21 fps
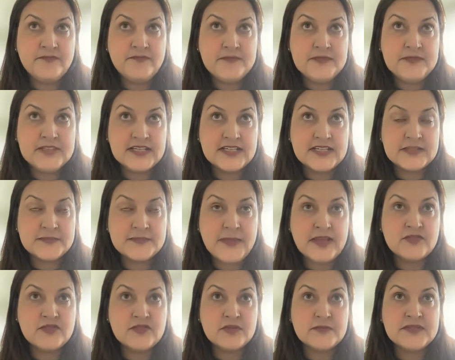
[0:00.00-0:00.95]
6
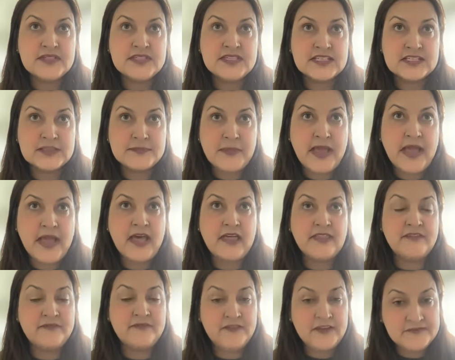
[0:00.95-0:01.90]
bedroom, 6
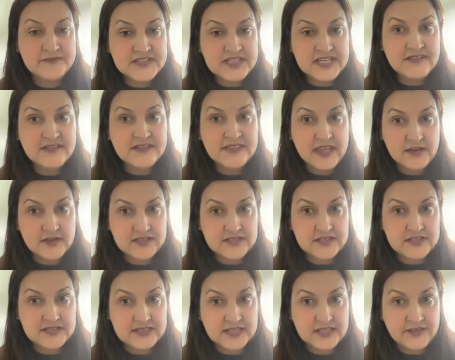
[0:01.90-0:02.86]
bath,
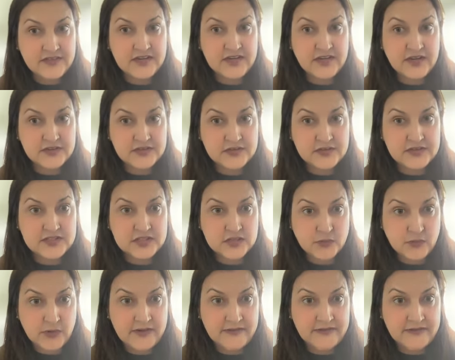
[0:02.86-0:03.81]
15,700
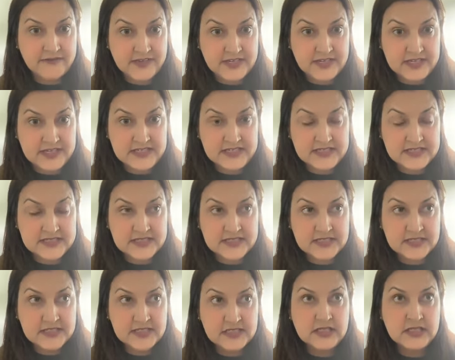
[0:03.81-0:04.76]
square feet.
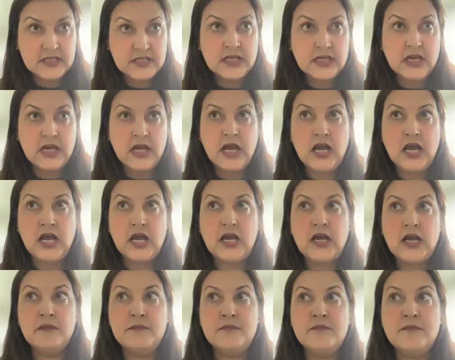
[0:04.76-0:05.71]

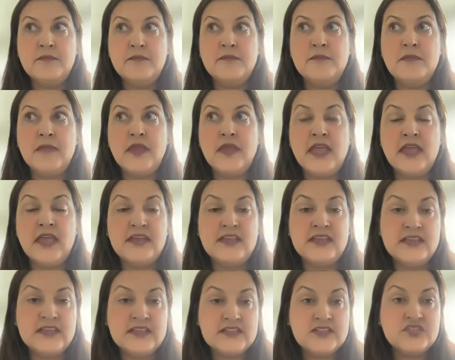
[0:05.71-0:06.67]
And
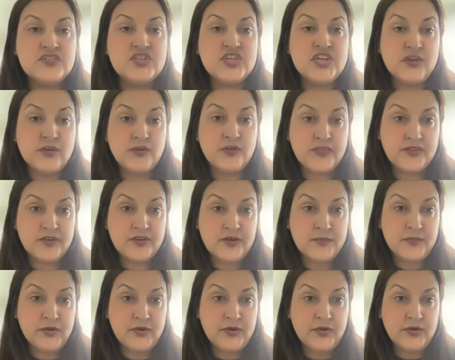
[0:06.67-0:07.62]
it's
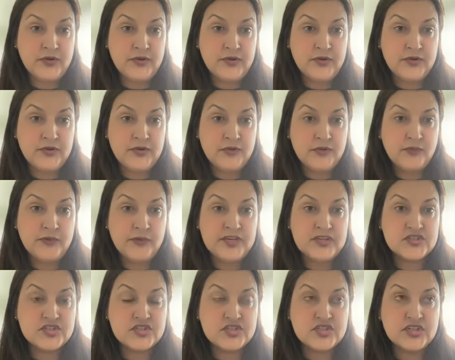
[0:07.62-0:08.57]
geothermal,
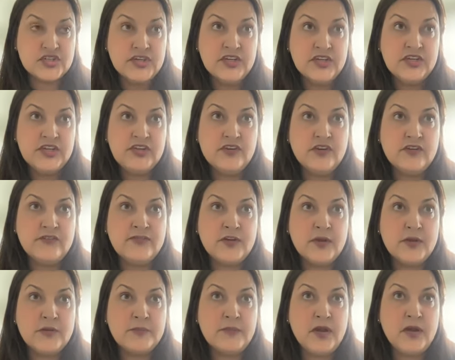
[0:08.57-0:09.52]
which,
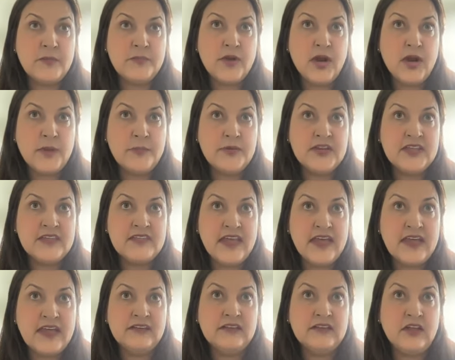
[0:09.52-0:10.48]
for a property
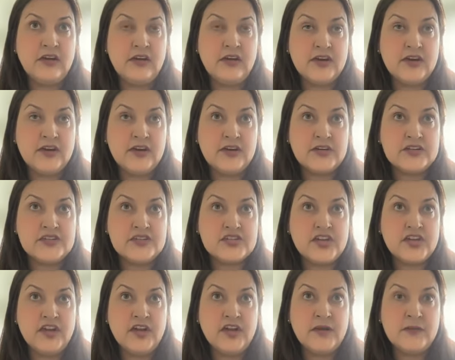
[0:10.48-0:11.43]
that large,
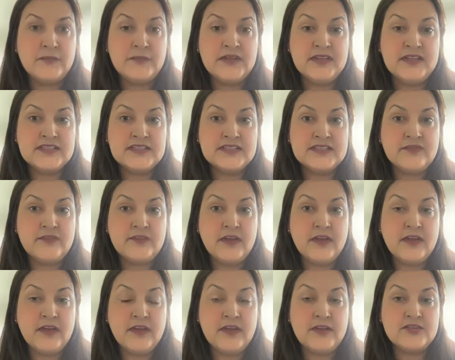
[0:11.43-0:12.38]
it's
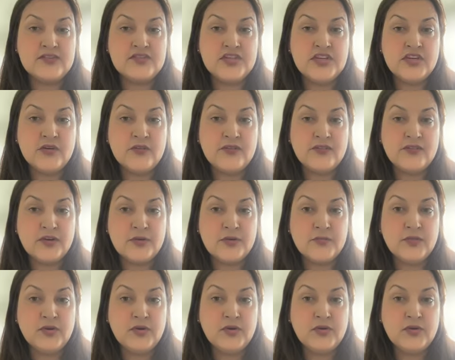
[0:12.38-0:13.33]

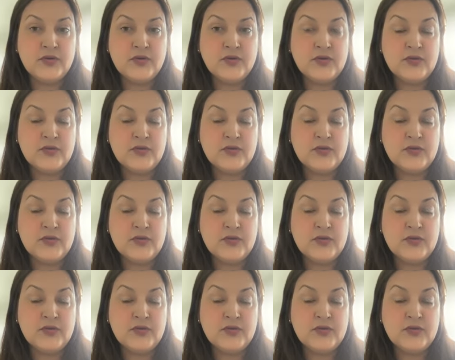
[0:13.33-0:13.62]
geothermal